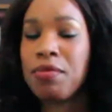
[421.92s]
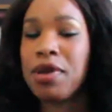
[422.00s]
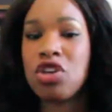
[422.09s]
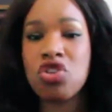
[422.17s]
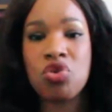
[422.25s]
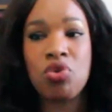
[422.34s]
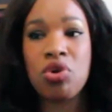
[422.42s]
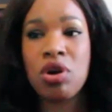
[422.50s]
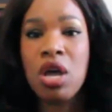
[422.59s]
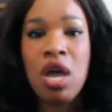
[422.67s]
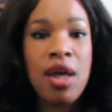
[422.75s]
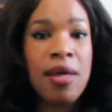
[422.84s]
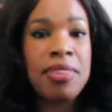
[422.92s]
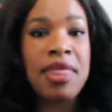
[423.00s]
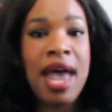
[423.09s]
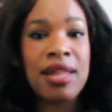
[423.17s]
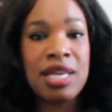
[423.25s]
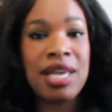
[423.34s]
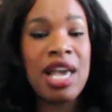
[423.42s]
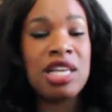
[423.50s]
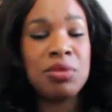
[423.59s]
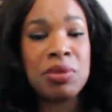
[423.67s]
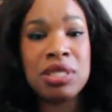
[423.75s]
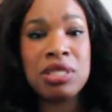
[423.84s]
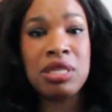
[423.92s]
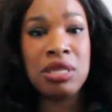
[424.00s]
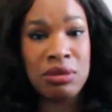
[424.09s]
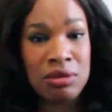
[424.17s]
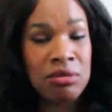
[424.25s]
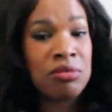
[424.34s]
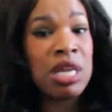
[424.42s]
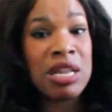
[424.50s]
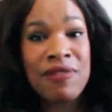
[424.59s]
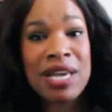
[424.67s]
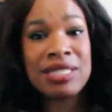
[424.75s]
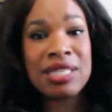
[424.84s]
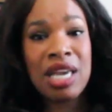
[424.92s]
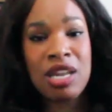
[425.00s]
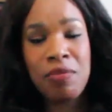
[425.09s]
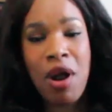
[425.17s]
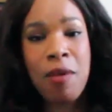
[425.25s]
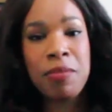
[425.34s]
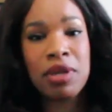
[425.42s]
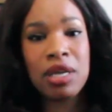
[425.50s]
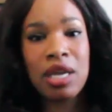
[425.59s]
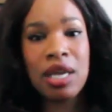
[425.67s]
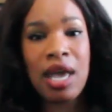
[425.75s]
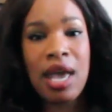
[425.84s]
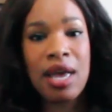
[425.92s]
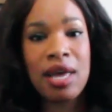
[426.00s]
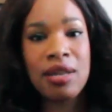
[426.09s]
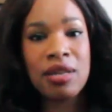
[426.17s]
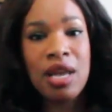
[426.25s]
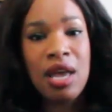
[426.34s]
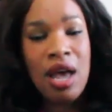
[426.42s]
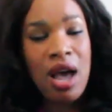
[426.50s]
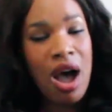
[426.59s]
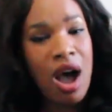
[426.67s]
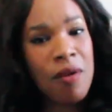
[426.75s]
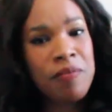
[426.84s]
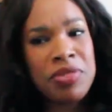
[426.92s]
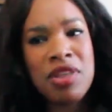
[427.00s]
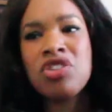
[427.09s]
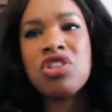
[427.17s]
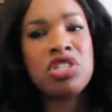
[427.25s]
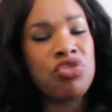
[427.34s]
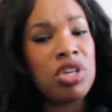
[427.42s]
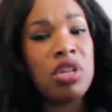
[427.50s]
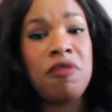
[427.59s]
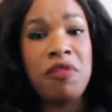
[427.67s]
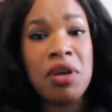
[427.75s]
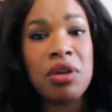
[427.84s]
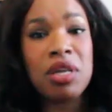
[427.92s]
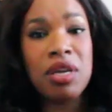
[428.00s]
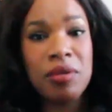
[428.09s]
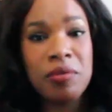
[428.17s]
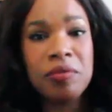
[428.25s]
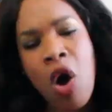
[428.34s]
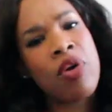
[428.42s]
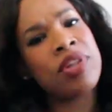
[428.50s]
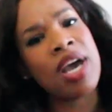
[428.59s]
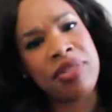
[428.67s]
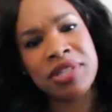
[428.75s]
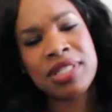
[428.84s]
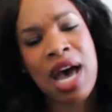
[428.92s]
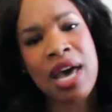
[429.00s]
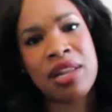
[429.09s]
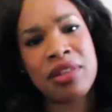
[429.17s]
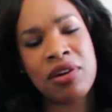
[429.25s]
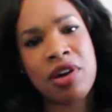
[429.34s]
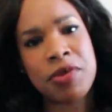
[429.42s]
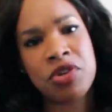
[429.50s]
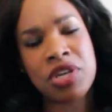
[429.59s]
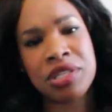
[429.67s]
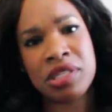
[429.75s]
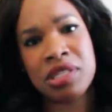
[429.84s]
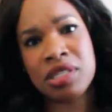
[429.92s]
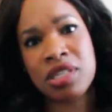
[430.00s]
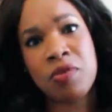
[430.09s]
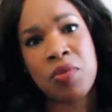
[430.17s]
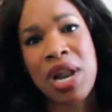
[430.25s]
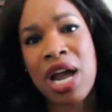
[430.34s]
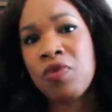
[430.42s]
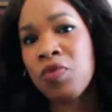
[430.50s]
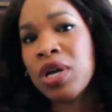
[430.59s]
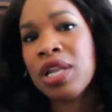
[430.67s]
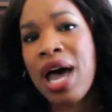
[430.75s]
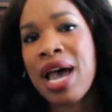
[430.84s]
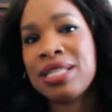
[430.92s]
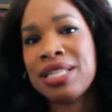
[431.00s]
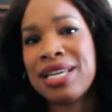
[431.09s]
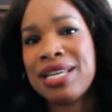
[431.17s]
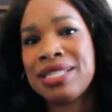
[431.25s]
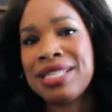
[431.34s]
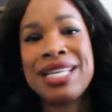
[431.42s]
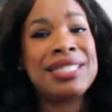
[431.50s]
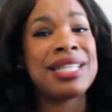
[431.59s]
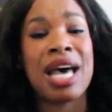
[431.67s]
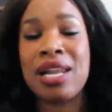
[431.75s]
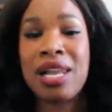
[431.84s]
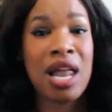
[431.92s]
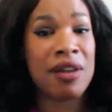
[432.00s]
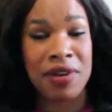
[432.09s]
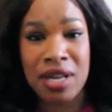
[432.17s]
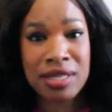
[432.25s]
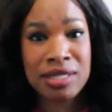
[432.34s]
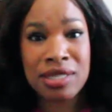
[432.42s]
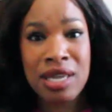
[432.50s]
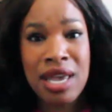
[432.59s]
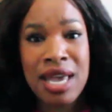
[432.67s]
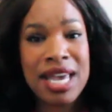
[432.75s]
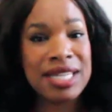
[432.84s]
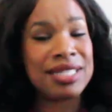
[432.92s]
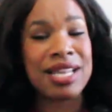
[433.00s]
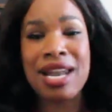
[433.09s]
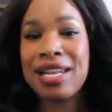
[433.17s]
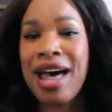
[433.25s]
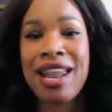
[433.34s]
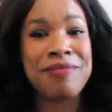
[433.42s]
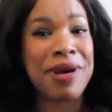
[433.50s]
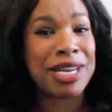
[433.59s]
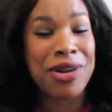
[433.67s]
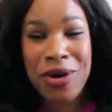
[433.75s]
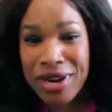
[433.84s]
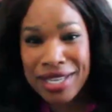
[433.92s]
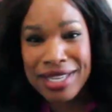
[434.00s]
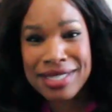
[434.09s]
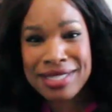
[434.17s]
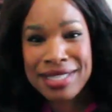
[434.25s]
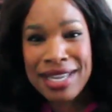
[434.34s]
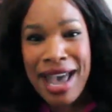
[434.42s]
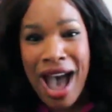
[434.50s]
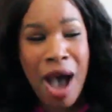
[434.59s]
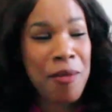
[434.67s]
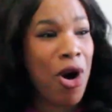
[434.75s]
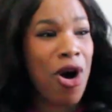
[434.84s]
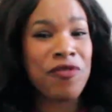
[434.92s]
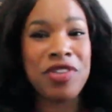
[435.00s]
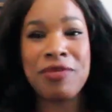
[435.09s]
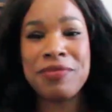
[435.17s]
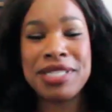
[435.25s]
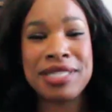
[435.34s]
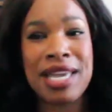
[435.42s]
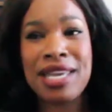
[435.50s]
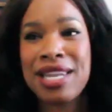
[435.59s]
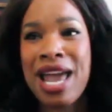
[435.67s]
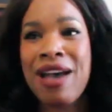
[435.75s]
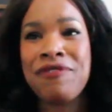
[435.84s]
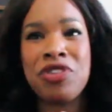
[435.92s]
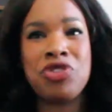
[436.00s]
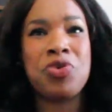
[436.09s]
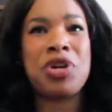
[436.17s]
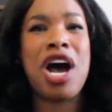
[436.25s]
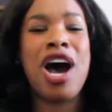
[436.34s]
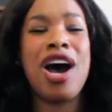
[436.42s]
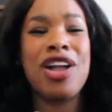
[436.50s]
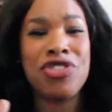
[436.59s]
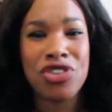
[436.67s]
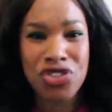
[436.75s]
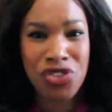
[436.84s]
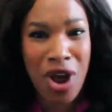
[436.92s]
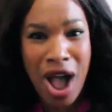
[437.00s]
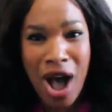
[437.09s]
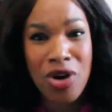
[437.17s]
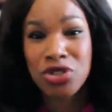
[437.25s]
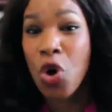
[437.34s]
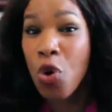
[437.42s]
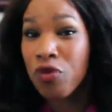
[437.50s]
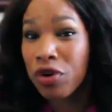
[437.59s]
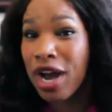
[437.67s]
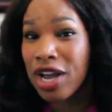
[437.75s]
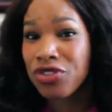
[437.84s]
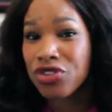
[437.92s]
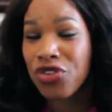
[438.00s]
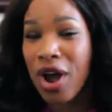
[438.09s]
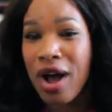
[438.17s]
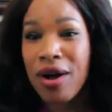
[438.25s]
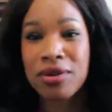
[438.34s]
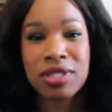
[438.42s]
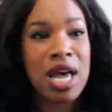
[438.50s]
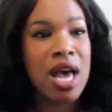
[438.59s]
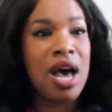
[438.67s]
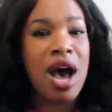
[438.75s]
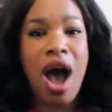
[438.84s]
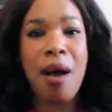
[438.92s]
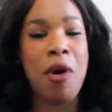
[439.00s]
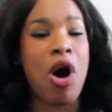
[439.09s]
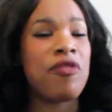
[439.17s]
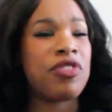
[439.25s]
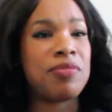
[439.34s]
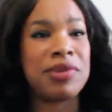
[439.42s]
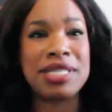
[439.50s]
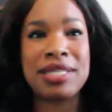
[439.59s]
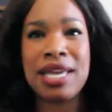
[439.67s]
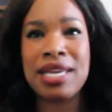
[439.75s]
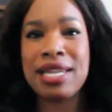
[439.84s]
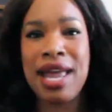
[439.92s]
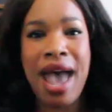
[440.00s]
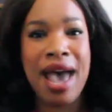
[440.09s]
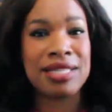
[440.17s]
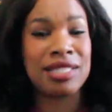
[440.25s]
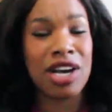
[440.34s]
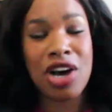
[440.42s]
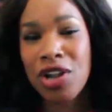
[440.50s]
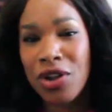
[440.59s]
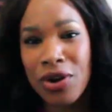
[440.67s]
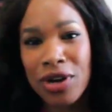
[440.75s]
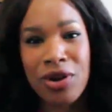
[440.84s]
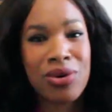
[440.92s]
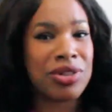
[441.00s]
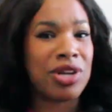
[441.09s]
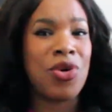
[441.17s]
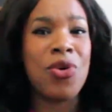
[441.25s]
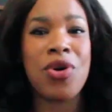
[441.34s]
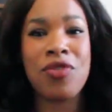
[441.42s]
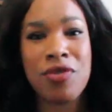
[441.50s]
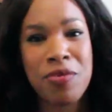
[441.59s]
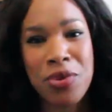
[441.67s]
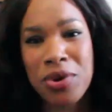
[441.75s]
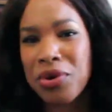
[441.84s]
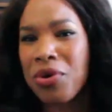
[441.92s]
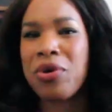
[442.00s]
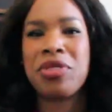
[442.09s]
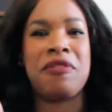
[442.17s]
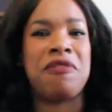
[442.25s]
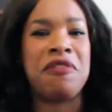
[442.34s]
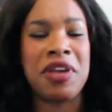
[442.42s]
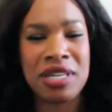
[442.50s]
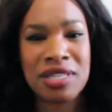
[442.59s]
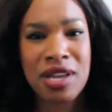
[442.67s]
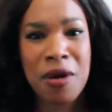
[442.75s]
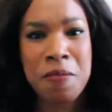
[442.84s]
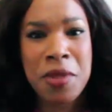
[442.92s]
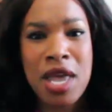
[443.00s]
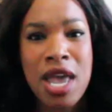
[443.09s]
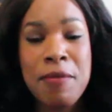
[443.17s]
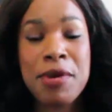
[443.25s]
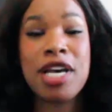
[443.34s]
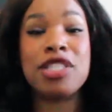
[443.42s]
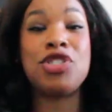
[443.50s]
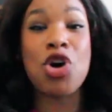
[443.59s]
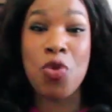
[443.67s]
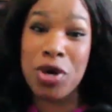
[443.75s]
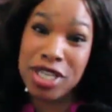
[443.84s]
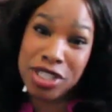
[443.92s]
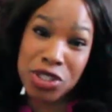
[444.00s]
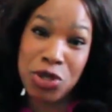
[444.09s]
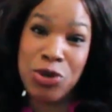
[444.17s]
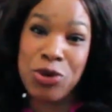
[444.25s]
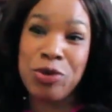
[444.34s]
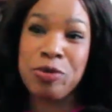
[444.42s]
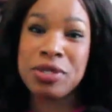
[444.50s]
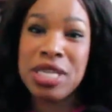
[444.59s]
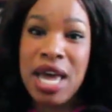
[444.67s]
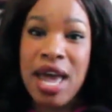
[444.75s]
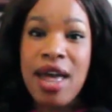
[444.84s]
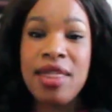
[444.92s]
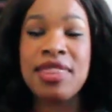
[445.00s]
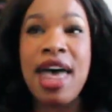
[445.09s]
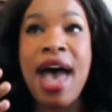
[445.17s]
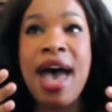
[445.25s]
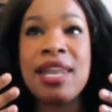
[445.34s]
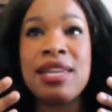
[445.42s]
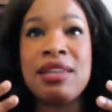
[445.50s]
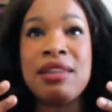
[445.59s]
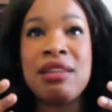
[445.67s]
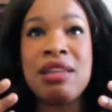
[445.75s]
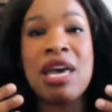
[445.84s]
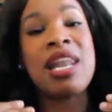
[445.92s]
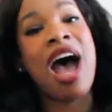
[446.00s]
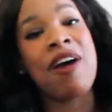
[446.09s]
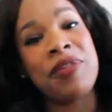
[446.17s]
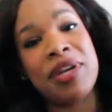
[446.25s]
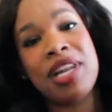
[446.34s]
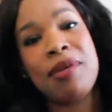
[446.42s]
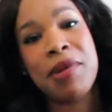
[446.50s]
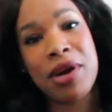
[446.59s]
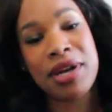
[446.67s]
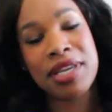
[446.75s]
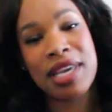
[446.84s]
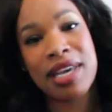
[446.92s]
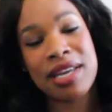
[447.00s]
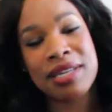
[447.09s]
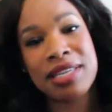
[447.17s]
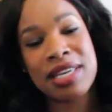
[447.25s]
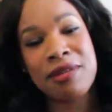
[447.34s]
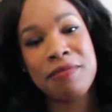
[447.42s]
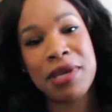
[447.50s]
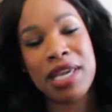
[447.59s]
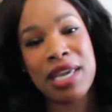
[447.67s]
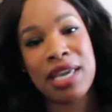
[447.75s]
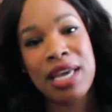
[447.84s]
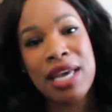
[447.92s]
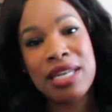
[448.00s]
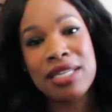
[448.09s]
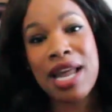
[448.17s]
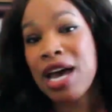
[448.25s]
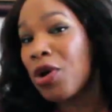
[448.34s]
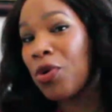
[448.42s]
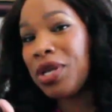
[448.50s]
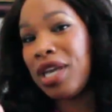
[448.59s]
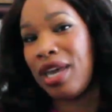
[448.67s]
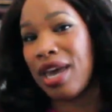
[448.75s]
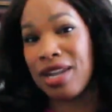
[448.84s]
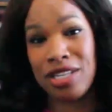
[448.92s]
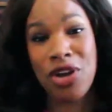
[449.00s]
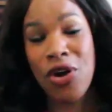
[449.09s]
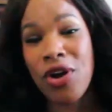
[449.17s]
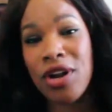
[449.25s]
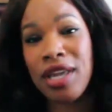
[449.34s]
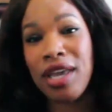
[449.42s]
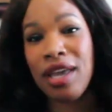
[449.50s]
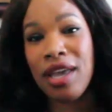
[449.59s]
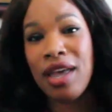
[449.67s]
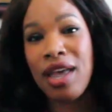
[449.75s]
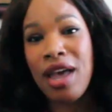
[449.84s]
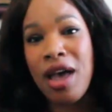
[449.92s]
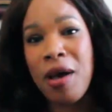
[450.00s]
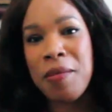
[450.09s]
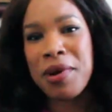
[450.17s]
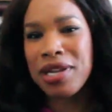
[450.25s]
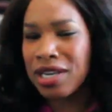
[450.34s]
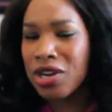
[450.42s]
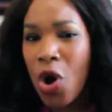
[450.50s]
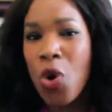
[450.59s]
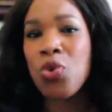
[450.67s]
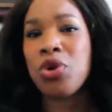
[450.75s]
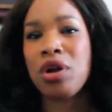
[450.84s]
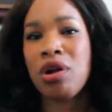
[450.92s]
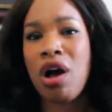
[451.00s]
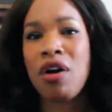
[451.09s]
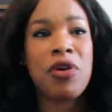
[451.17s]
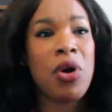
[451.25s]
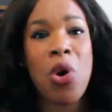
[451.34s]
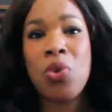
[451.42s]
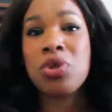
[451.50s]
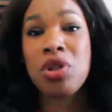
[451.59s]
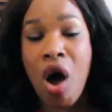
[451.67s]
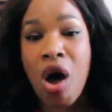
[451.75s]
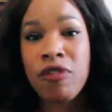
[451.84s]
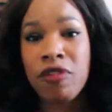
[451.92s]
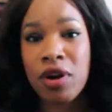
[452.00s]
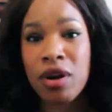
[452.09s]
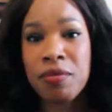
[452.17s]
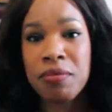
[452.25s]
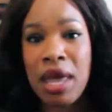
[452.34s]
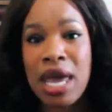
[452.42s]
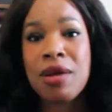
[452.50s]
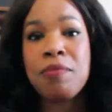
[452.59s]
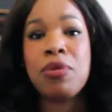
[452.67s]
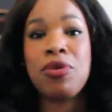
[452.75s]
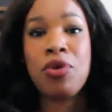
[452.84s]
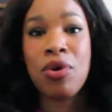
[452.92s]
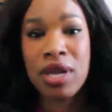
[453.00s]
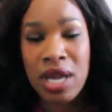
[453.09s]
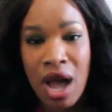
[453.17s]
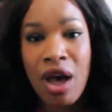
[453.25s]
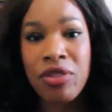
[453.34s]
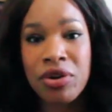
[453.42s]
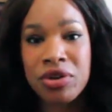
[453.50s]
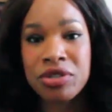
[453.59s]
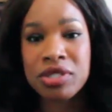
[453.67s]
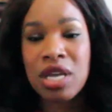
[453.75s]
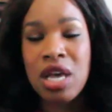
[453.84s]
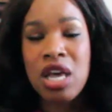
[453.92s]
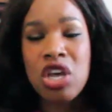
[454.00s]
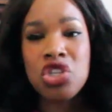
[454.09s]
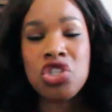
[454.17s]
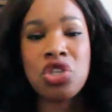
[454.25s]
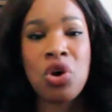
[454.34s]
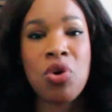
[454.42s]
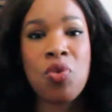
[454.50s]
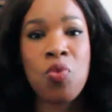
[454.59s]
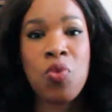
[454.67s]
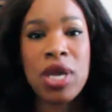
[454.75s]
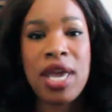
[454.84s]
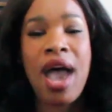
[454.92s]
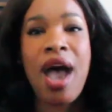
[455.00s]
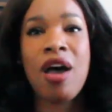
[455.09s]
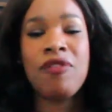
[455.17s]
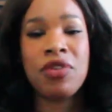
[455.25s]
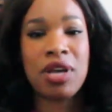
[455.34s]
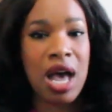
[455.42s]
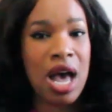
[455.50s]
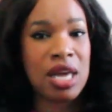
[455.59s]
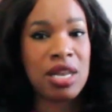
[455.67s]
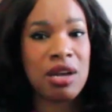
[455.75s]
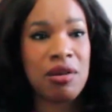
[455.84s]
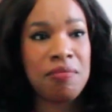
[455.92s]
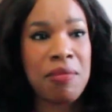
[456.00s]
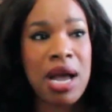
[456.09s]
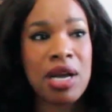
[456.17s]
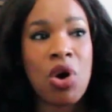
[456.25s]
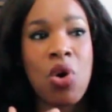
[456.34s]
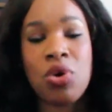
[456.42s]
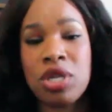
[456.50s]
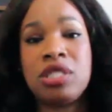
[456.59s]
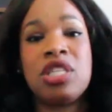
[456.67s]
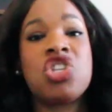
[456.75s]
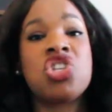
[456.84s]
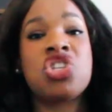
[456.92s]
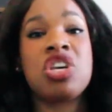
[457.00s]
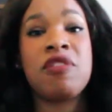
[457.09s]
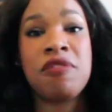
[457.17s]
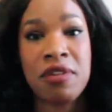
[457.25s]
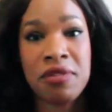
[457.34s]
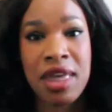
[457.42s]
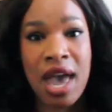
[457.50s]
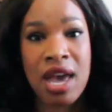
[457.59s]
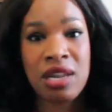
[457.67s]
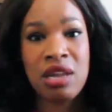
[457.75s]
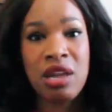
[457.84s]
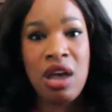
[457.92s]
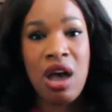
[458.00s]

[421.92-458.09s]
to make sure that the case was investigated properly and they're just treated fairly. On the other side of the criminal justice system, what I realize is it's not a lot of us. It's not a lot of minorities. I'm often mistaken after doing 100 trials, over 100 trials, I'm often mistaken as the clerk or the court reporter or the victim, because no one assumes that an African American can be not only an attorney, but an owner of her own law firm and employ others. So we have to my goal is to shift that